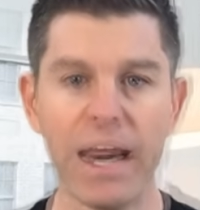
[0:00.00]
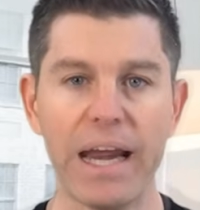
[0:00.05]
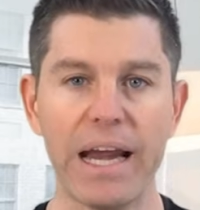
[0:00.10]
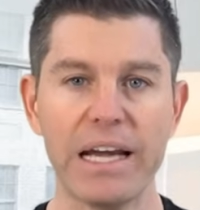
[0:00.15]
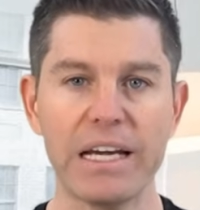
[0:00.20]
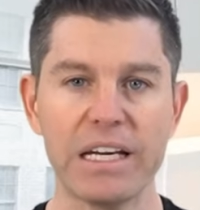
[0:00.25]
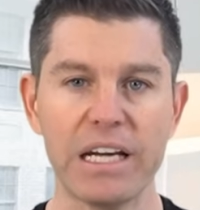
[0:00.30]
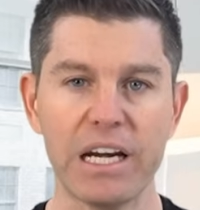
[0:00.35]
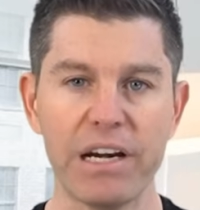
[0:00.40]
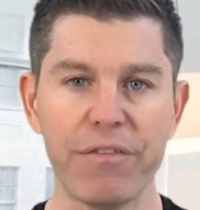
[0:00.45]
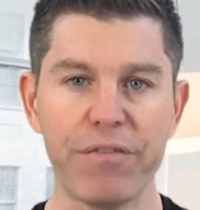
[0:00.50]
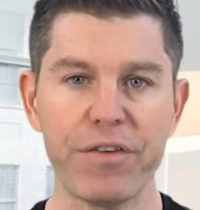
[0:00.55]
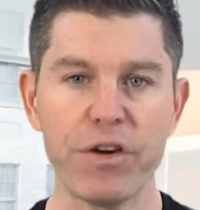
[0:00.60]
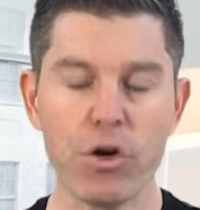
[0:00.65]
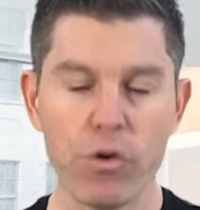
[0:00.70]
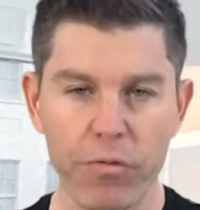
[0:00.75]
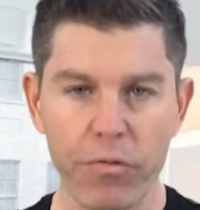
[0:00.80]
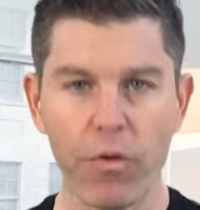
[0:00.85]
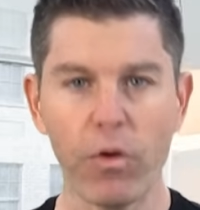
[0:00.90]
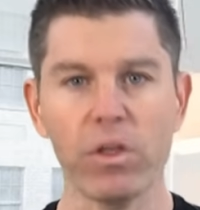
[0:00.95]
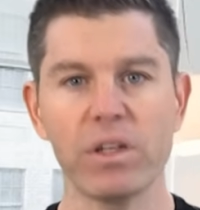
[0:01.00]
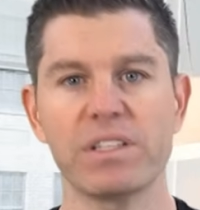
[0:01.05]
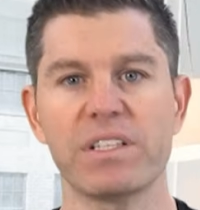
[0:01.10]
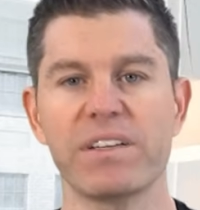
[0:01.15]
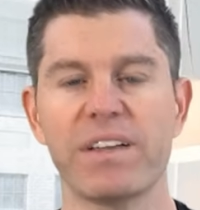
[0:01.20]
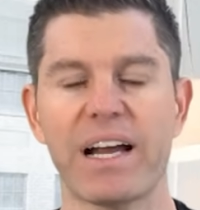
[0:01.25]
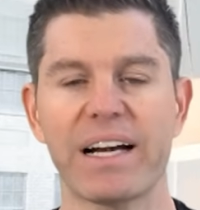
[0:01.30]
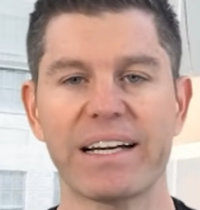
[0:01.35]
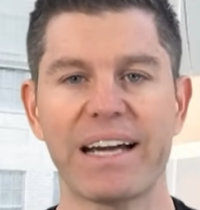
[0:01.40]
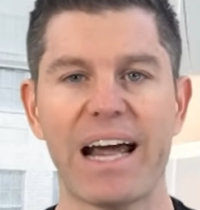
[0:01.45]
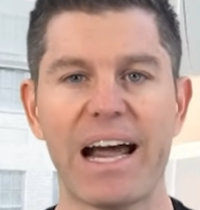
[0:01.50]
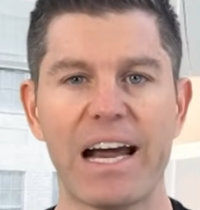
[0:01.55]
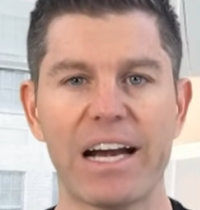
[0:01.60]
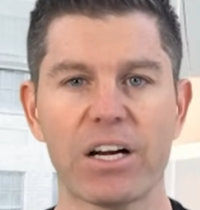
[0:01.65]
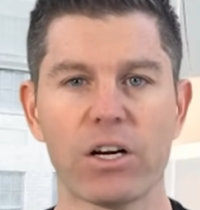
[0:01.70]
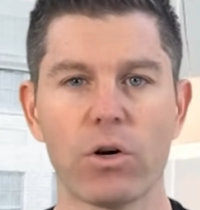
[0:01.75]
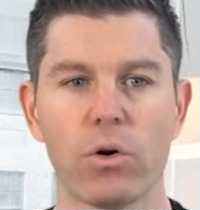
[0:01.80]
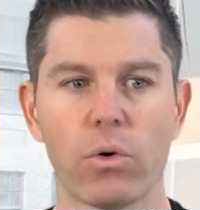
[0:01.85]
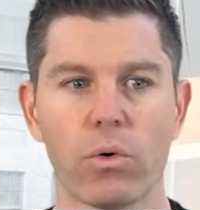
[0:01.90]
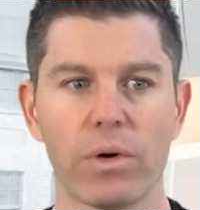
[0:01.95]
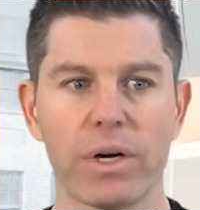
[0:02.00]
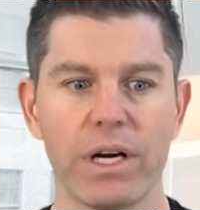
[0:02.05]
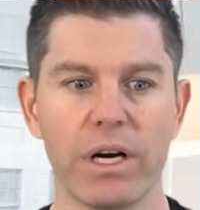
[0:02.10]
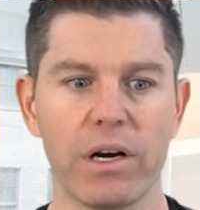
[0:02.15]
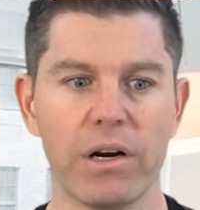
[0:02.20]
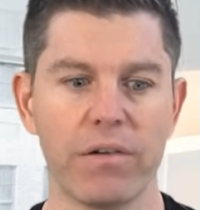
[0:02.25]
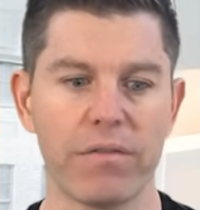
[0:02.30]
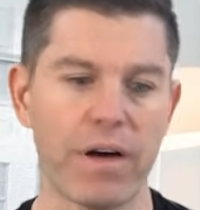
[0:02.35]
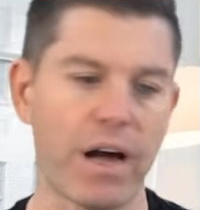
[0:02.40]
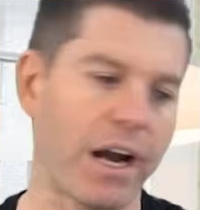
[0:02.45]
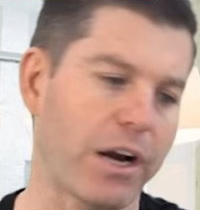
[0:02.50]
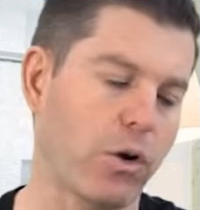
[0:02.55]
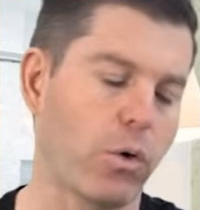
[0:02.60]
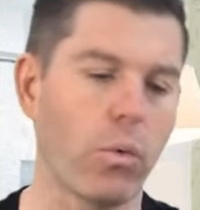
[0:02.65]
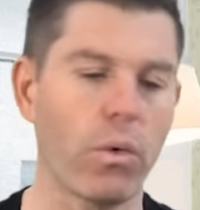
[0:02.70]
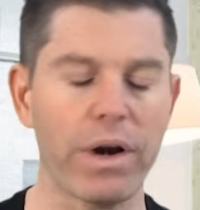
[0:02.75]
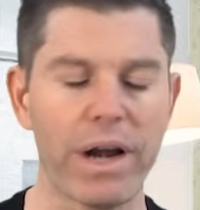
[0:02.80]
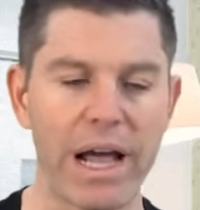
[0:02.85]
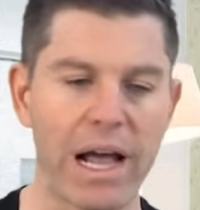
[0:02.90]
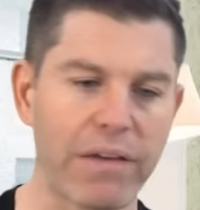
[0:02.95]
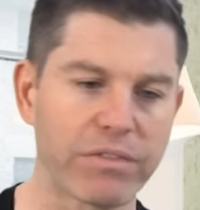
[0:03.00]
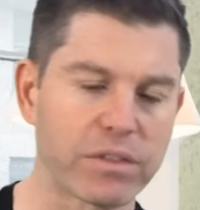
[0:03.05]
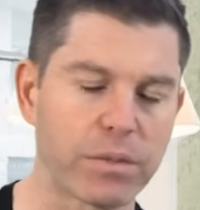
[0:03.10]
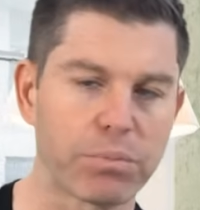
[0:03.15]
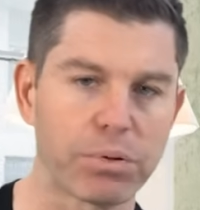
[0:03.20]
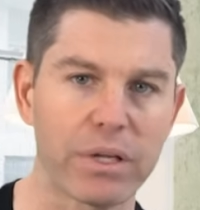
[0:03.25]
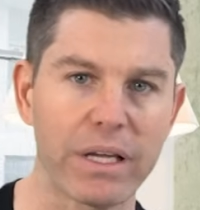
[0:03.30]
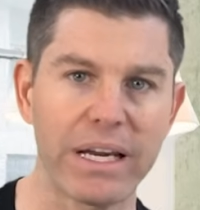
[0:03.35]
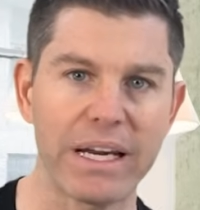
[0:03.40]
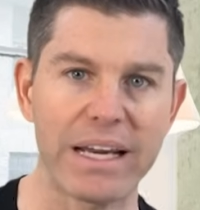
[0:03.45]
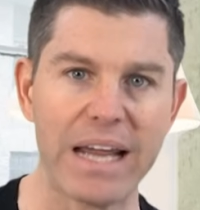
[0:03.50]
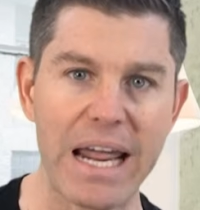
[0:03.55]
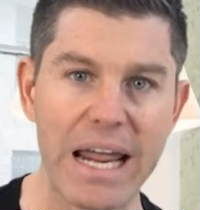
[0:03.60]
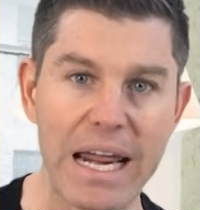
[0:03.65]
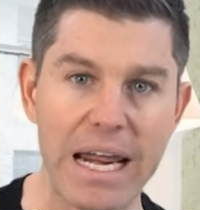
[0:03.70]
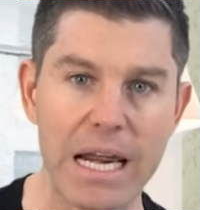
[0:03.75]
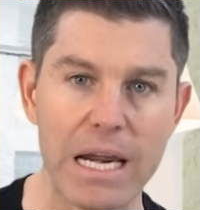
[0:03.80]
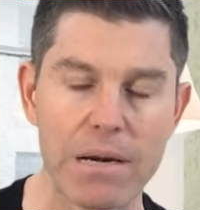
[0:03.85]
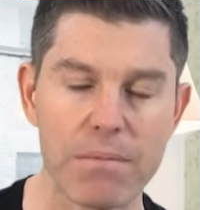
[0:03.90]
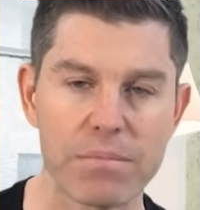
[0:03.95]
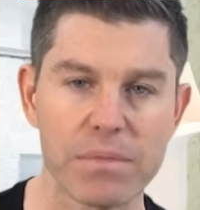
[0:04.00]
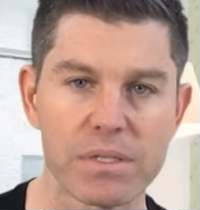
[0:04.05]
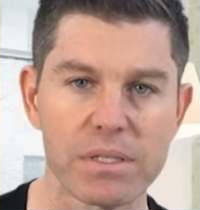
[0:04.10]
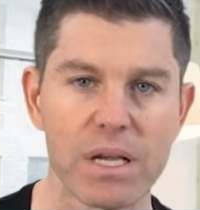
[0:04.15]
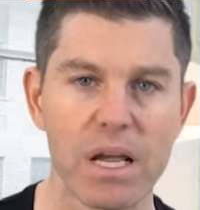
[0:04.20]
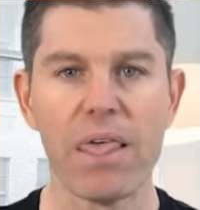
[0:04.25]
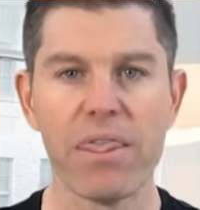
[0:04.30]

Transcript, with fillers: And if you fall into that category of, I don't wanna have to play games,